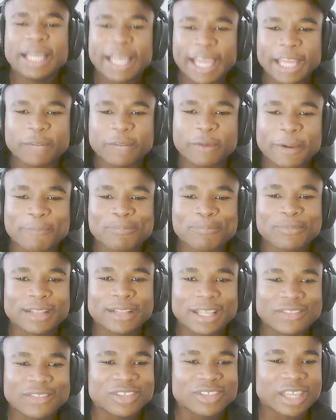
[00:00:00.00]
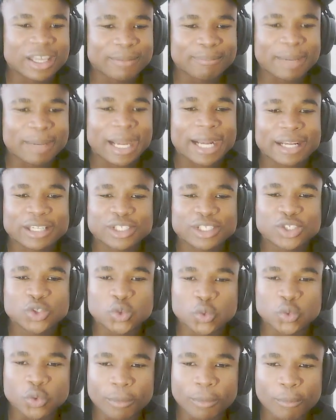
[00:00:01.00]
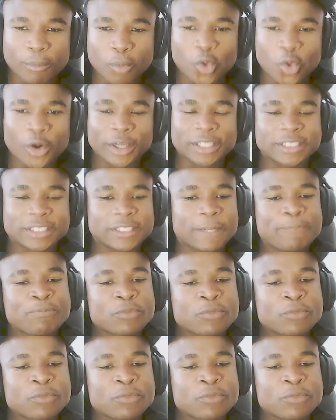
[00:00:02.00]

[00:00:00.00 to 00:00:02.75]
Anyway, let's get back to the point.